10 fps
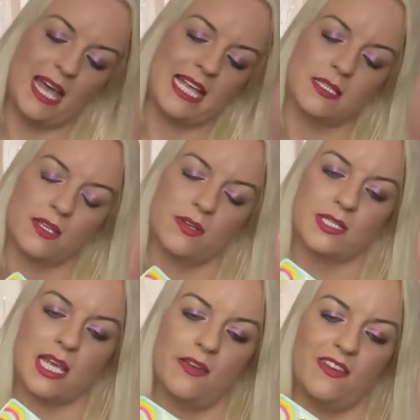
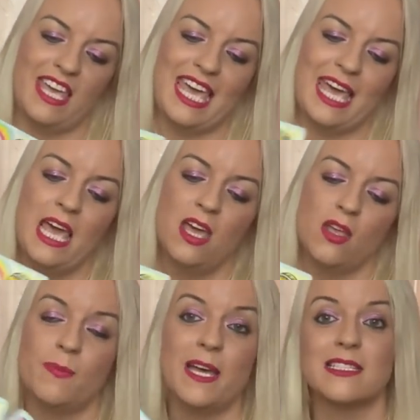pentacles over here
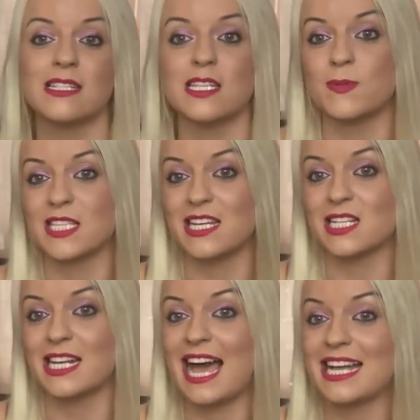your person is
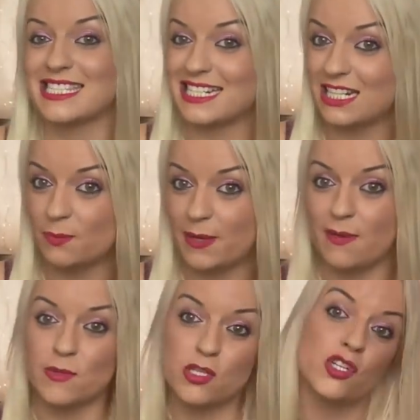potentially acted a little bit
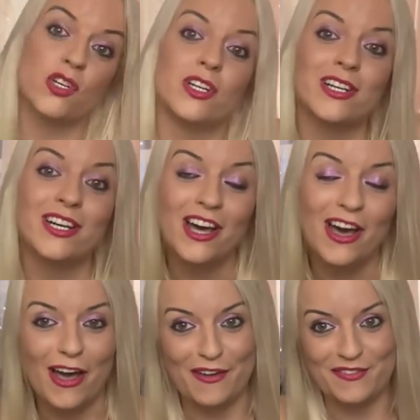immature
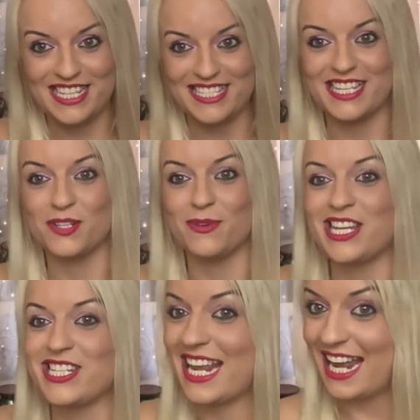over the
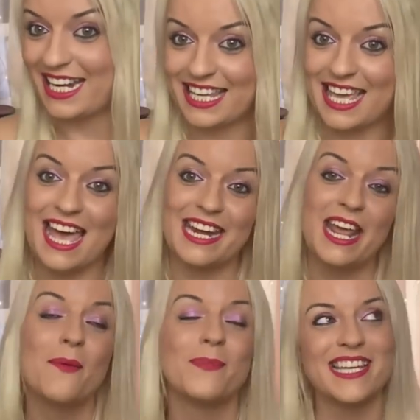situation. And again,
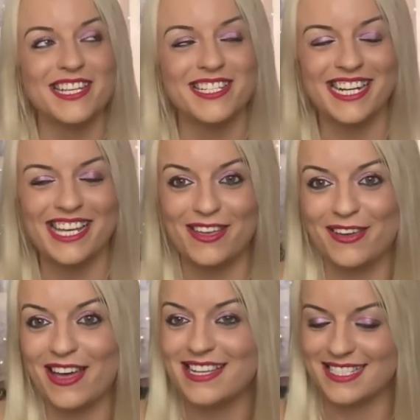potentially
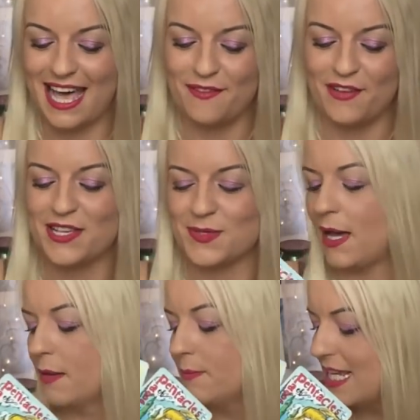you guys have as
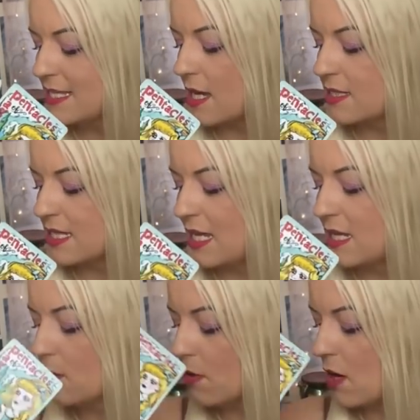well. Please don't take
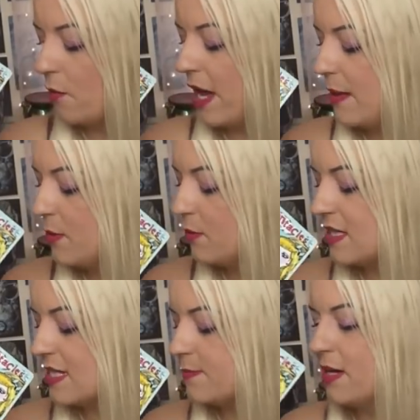that the wrong way, but with
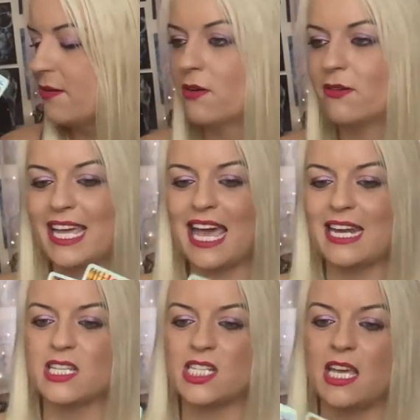this mirroring
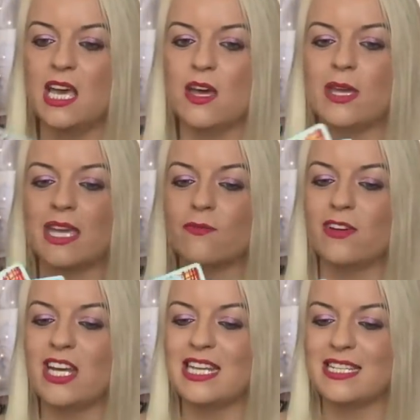energy, we can
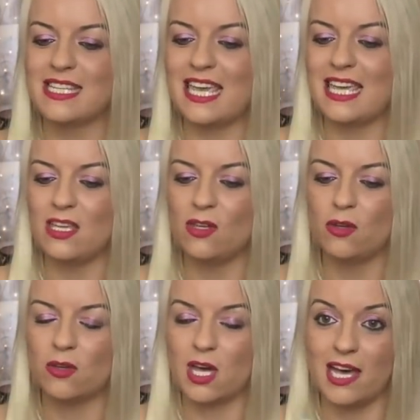really see
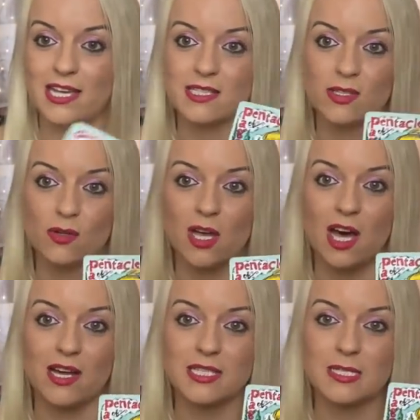you guys, your
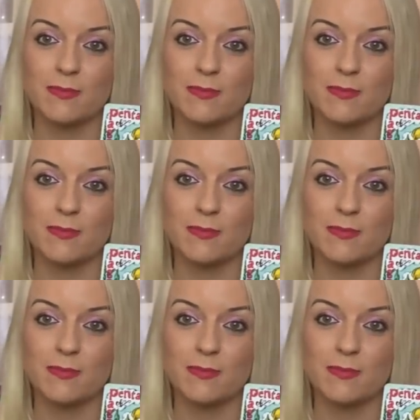cards